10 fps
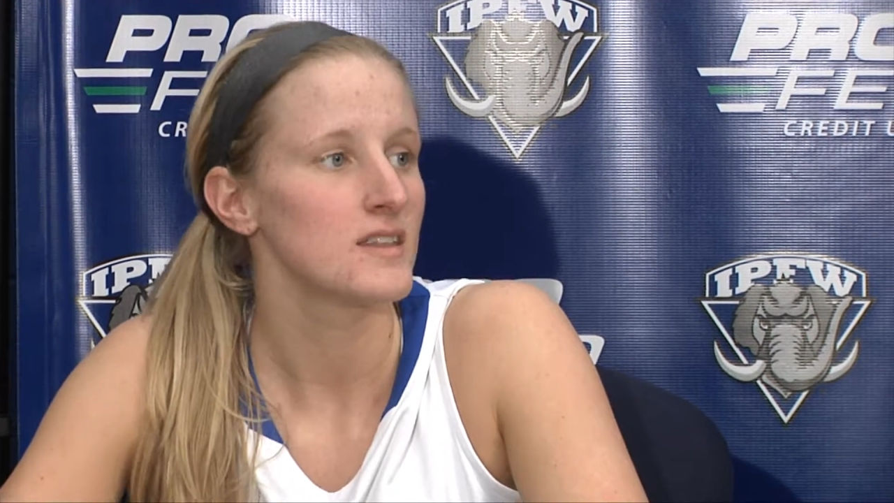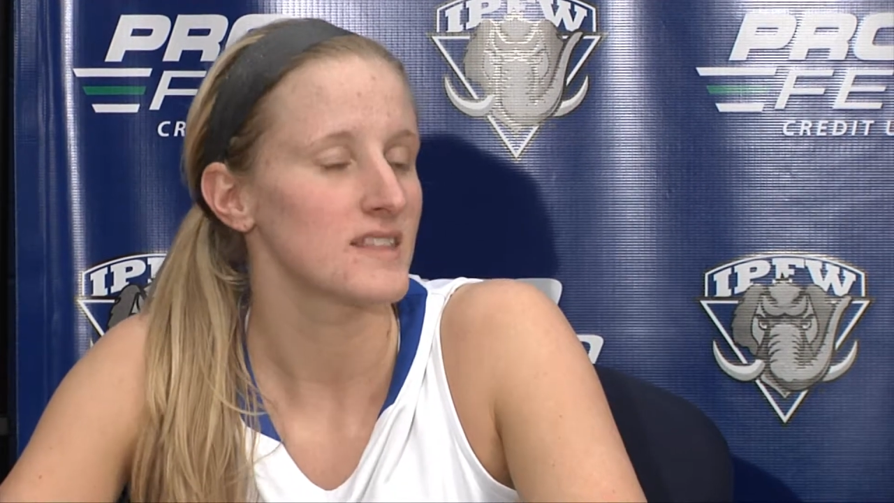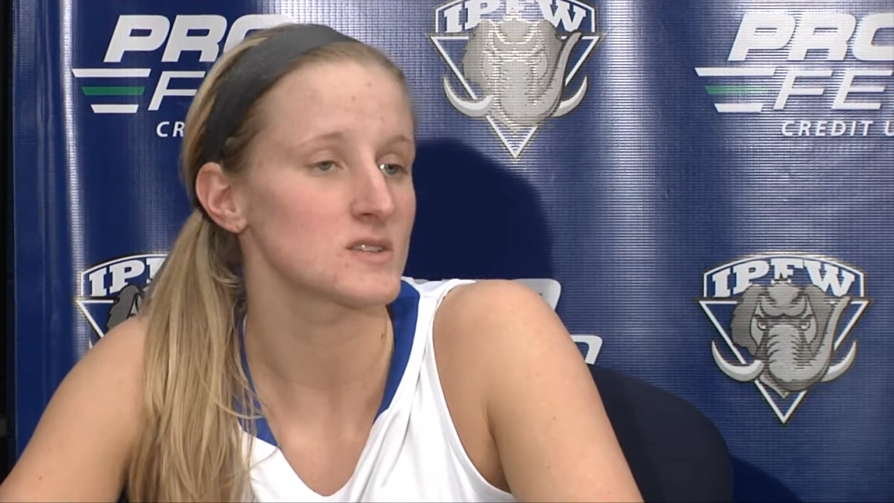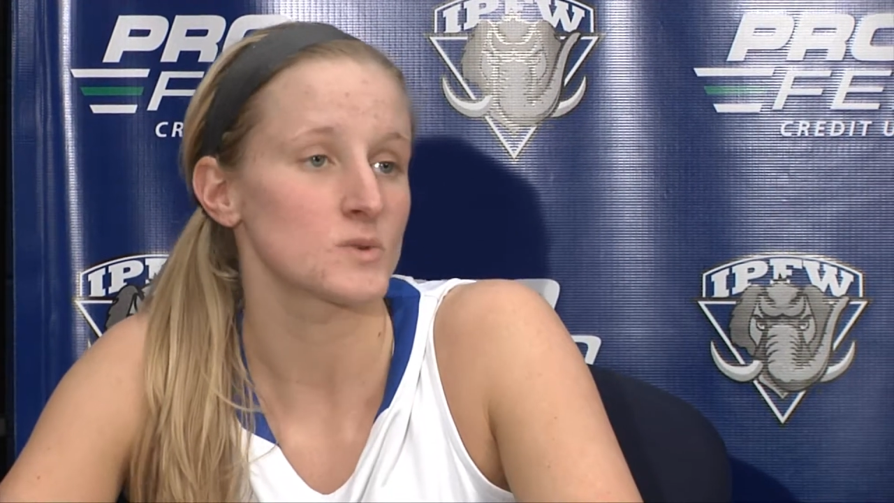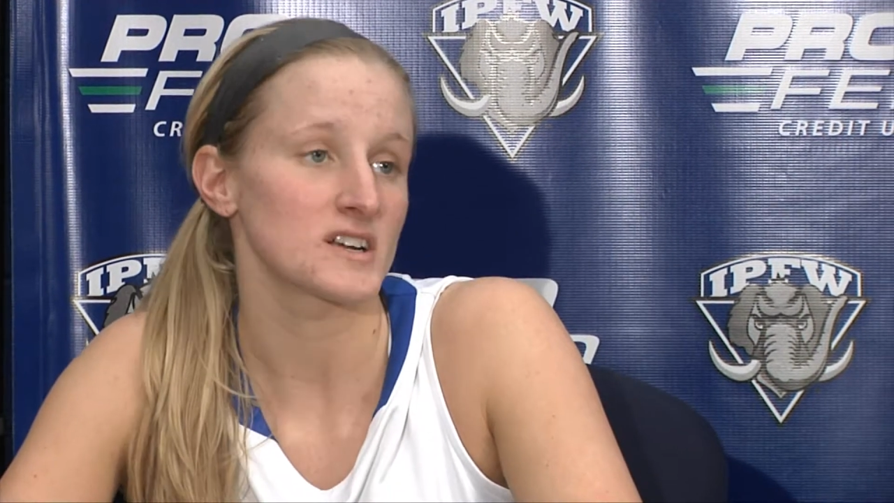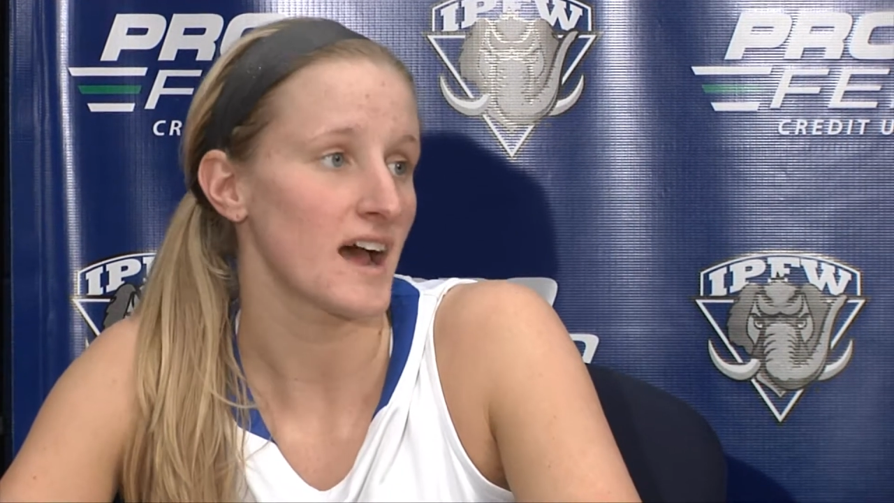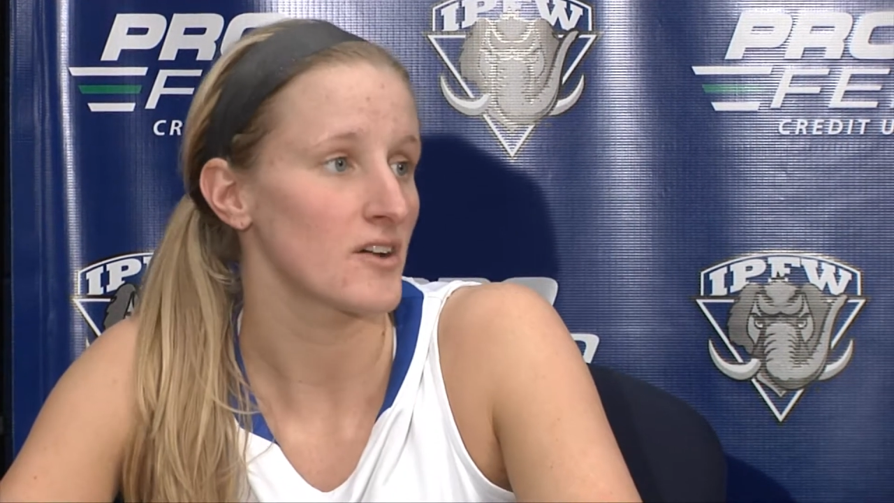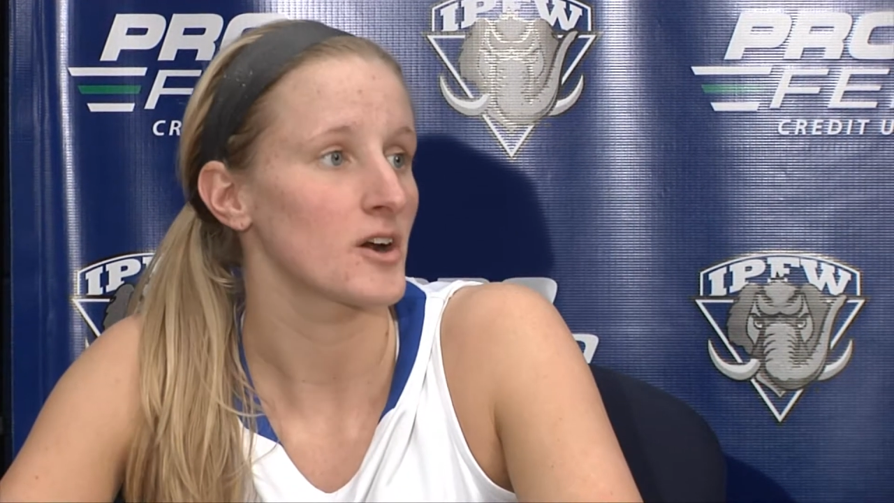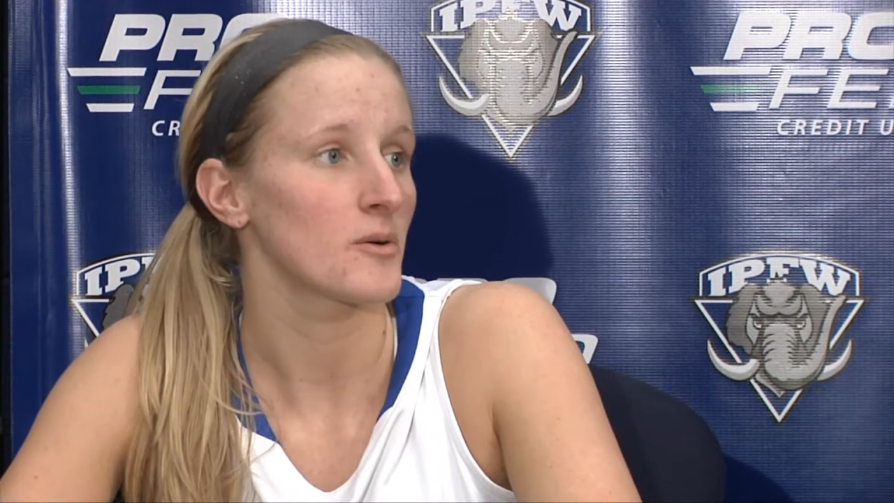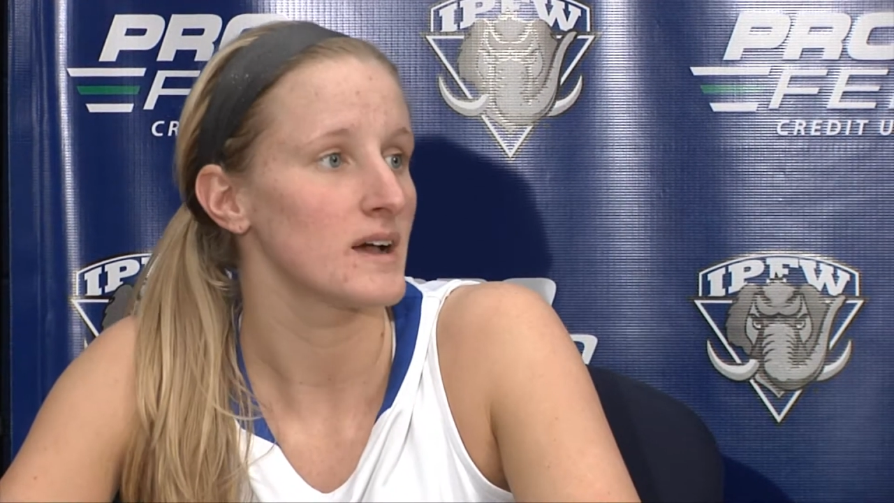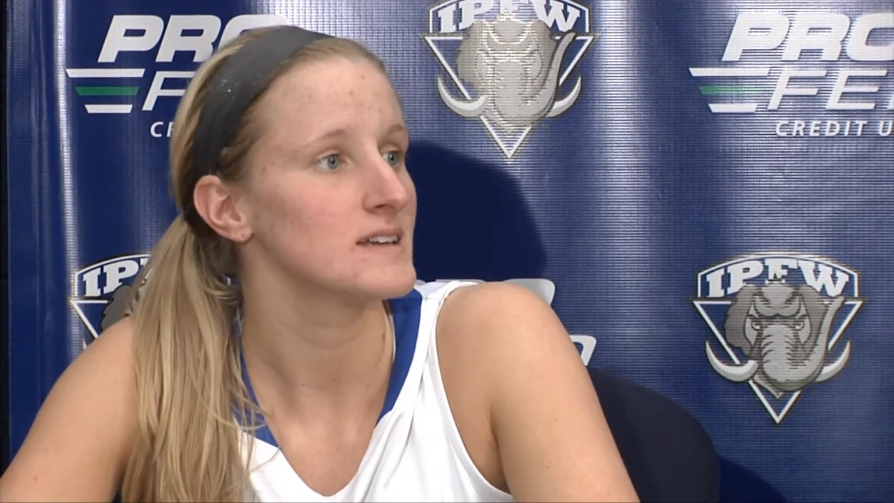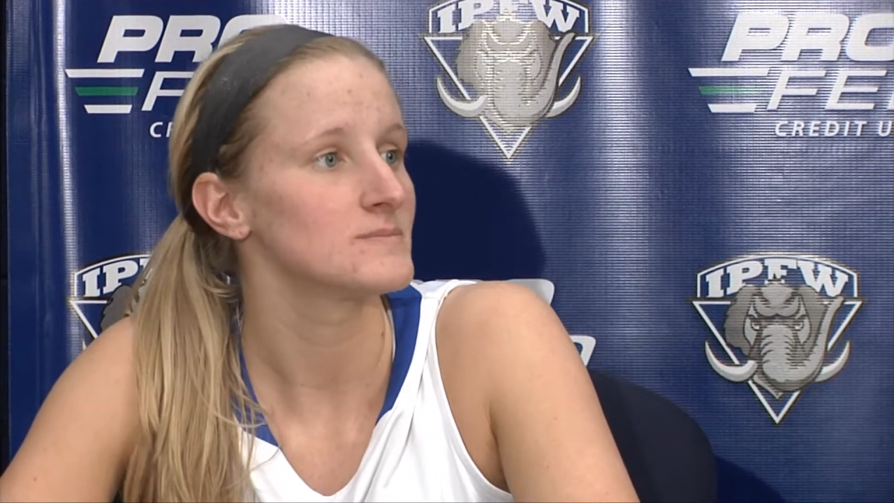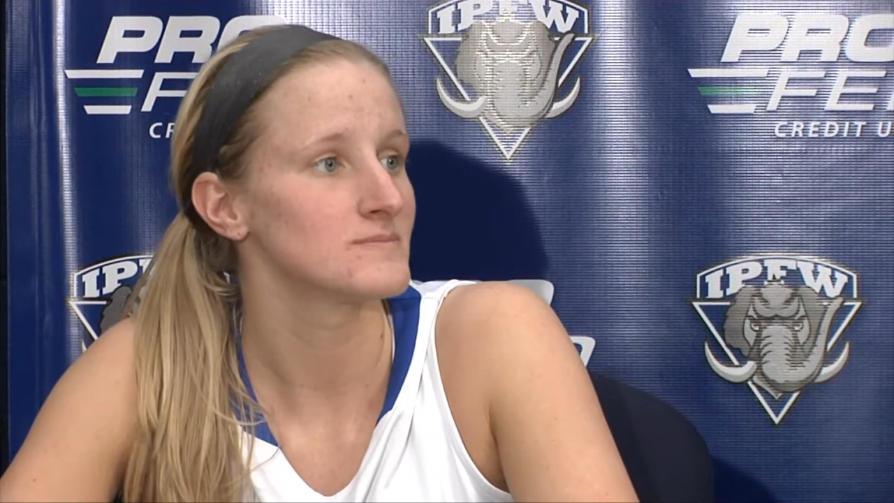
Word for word: things worked out in our way.